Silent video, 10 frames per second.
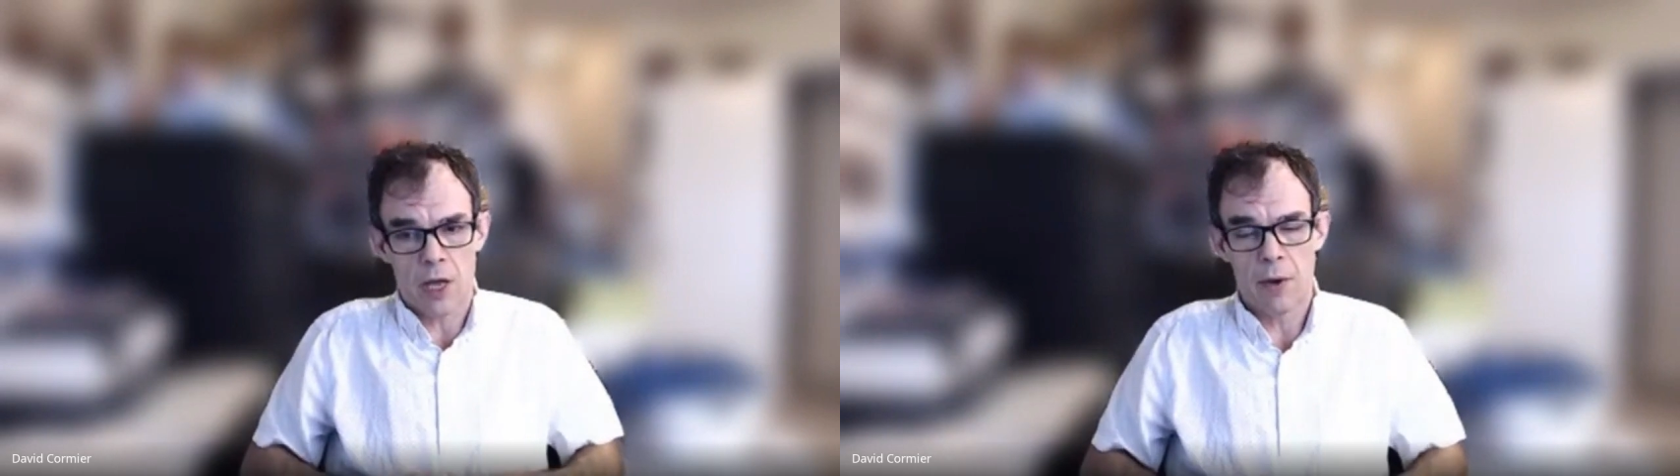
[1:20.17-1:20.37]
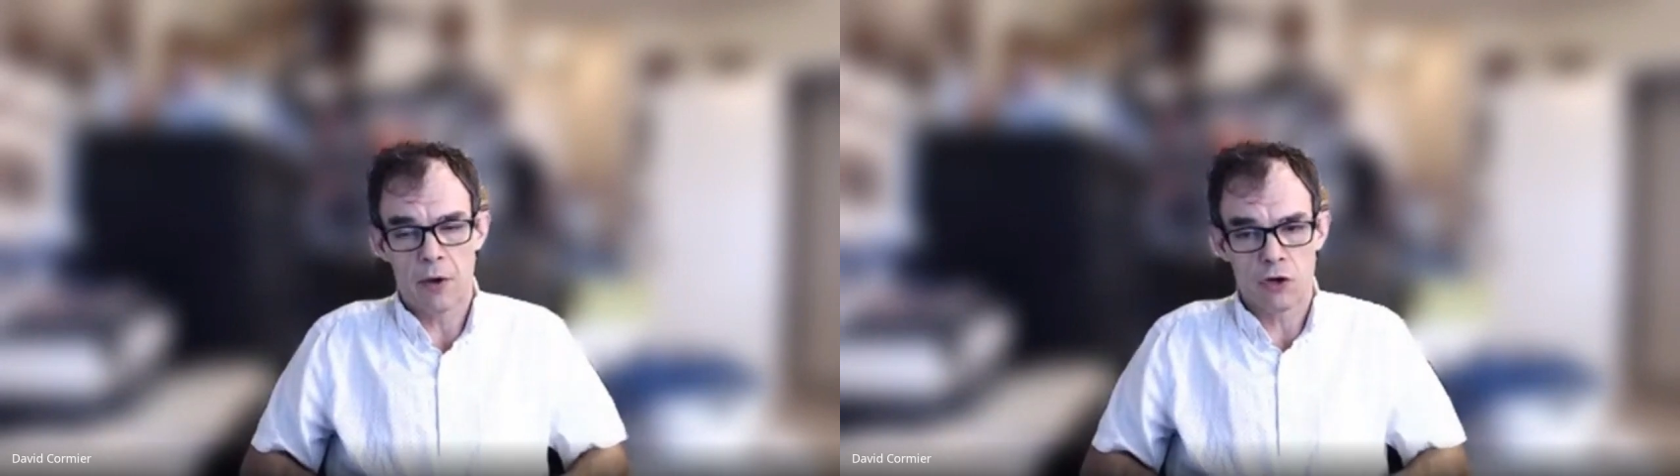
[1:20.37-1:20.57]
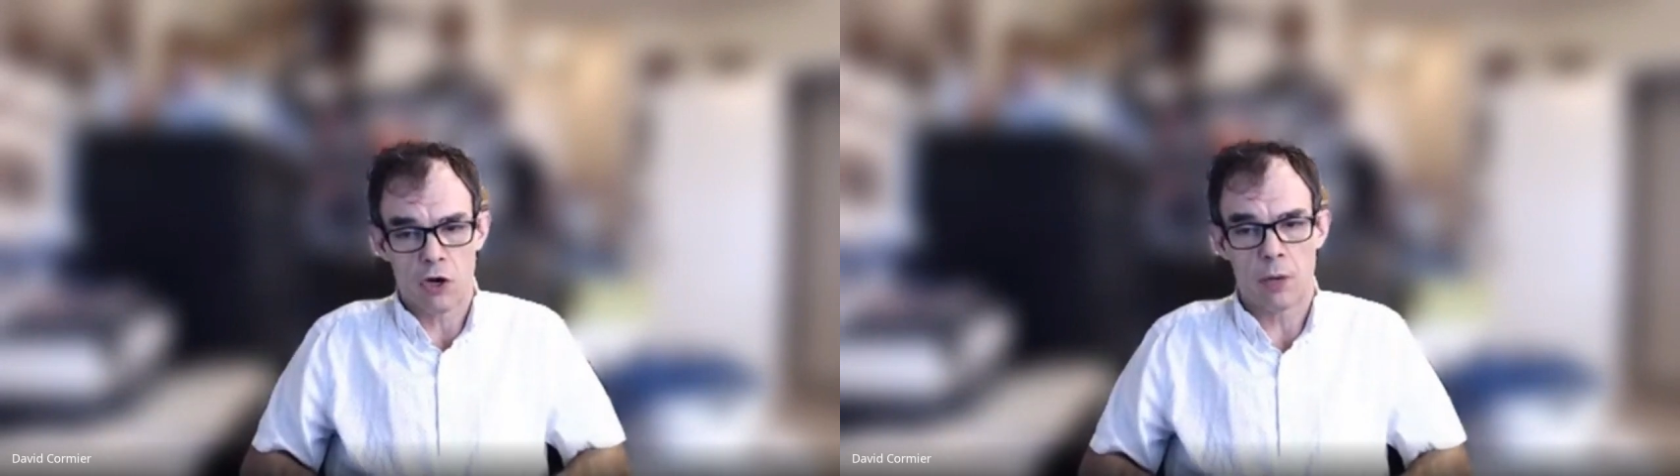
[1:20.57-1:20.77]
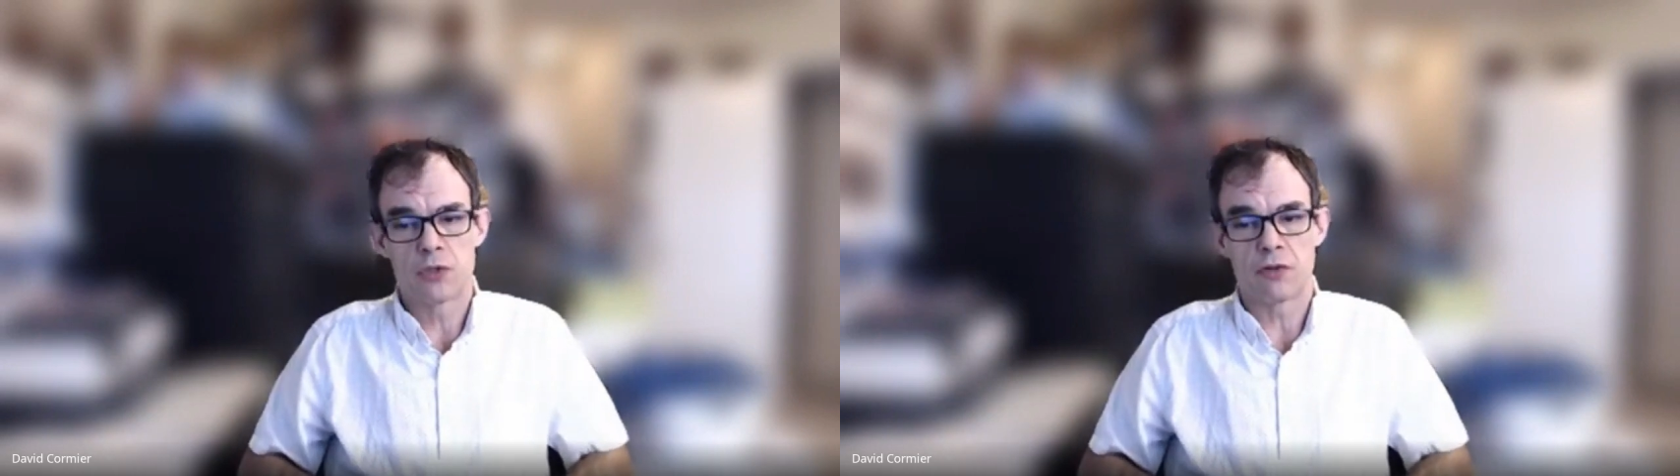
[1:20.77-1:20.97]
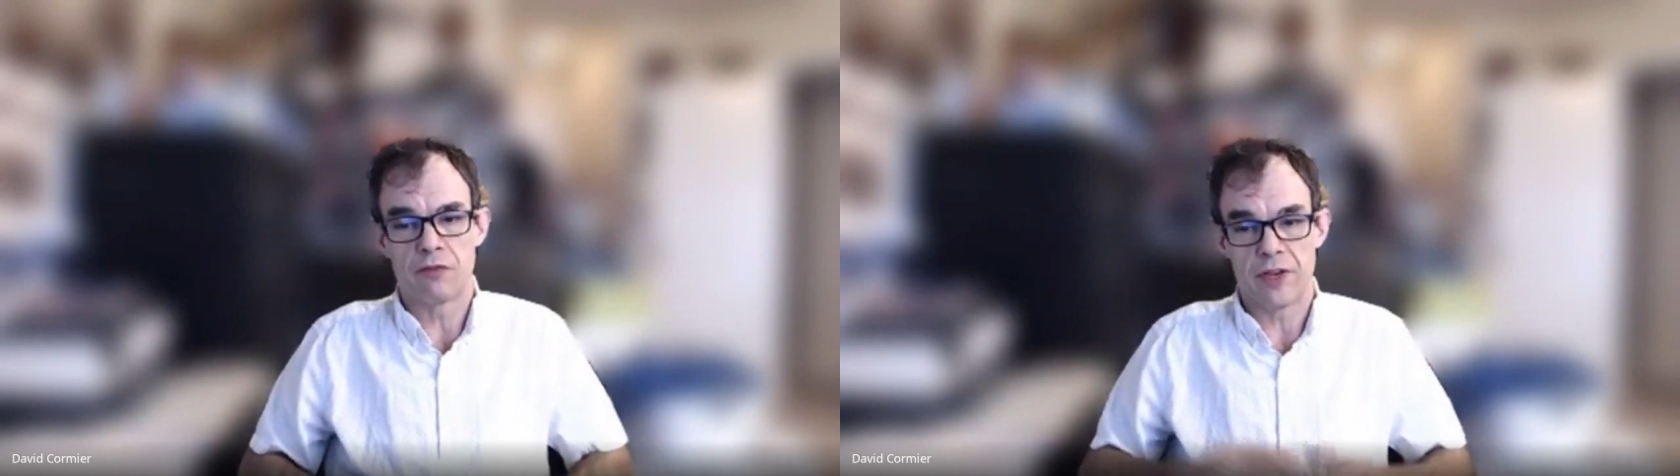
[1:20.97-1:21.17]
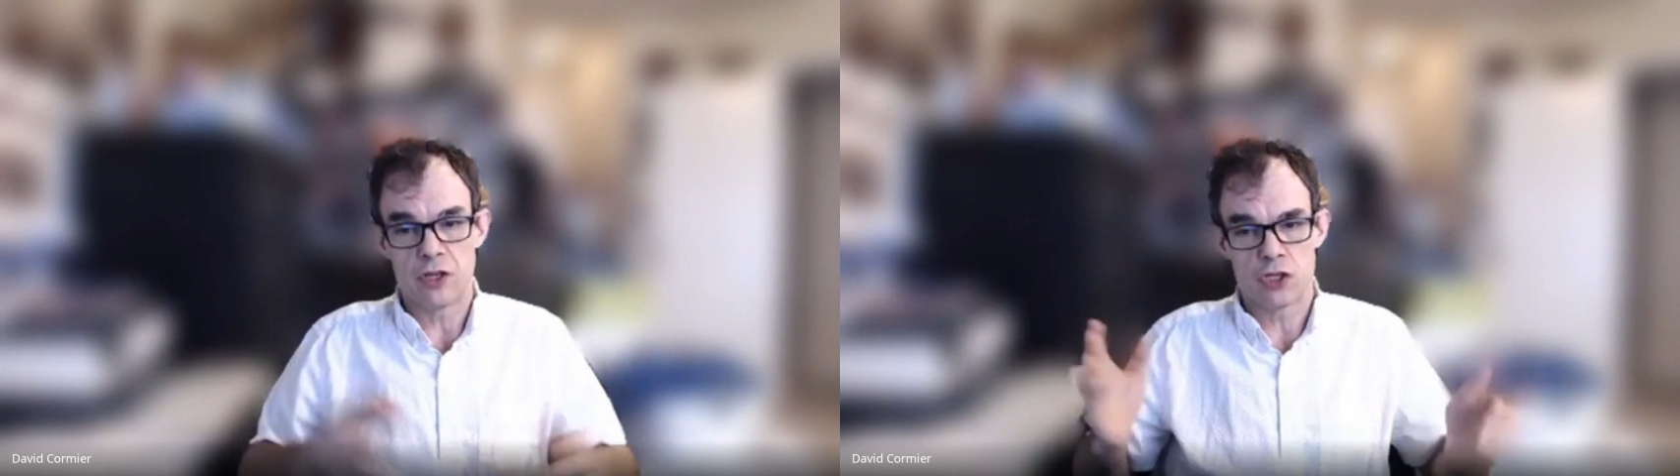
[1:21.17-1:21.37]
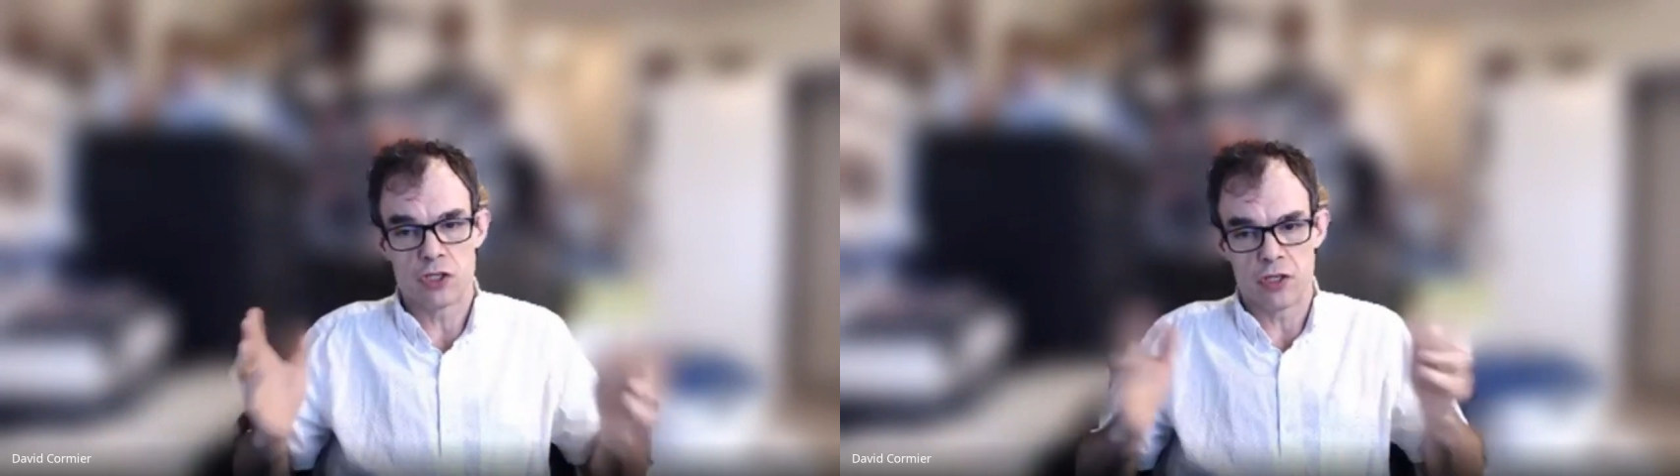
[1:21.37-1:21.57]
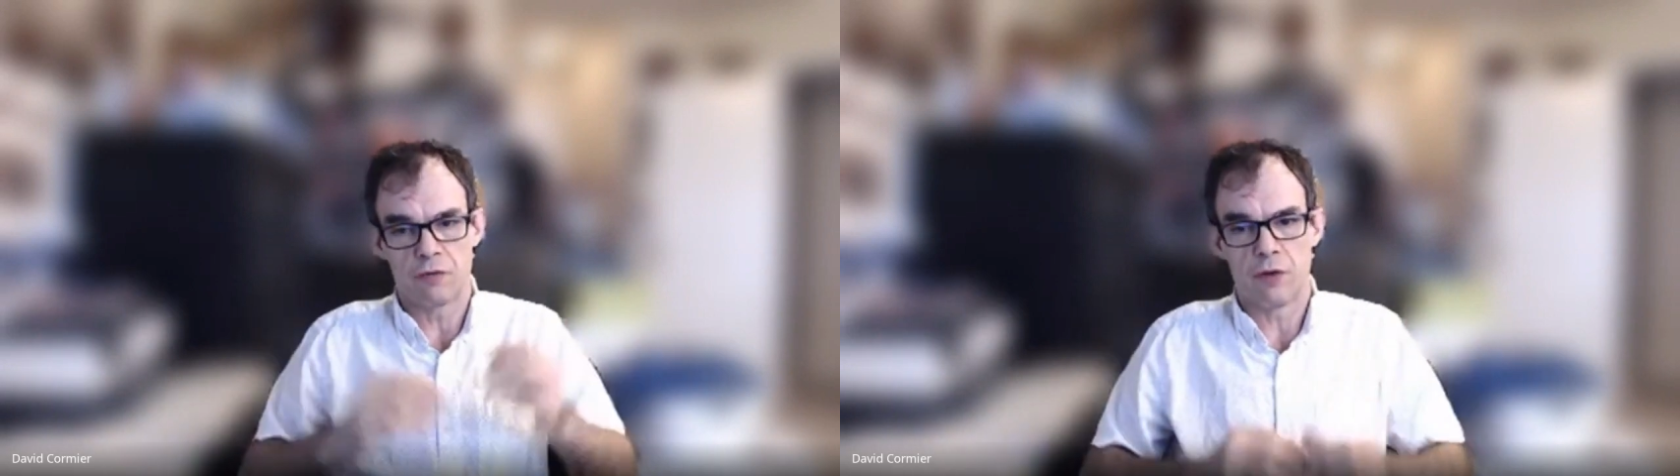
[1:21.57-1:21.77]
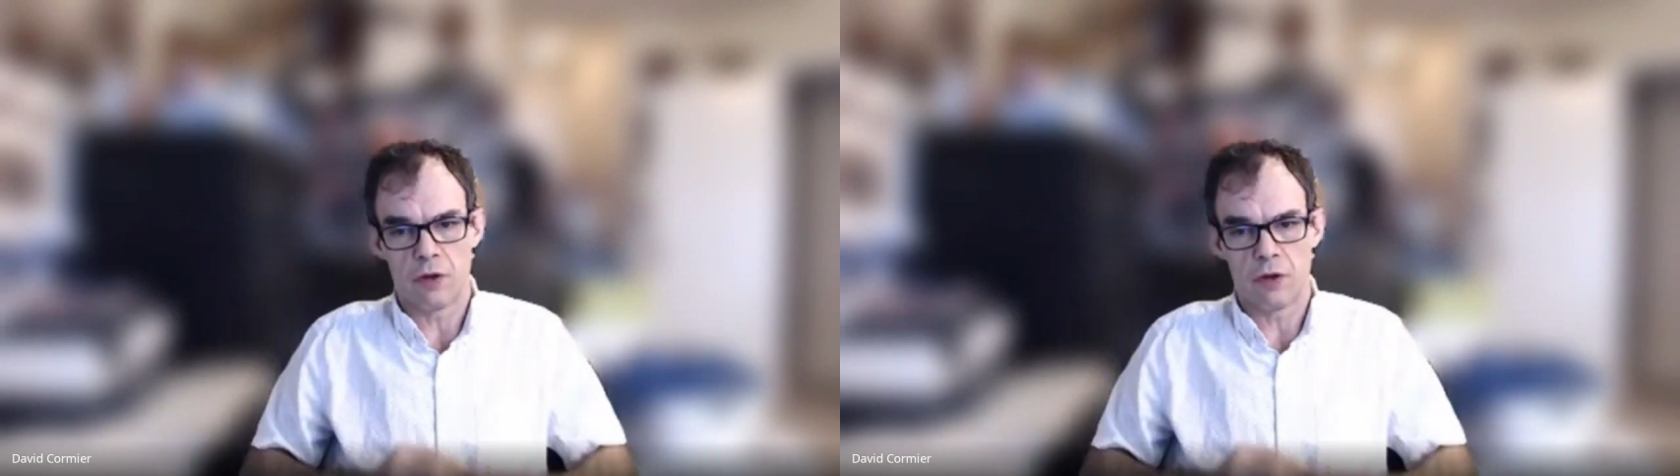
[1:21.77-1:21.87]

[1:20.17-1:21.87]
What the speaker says: about your observations of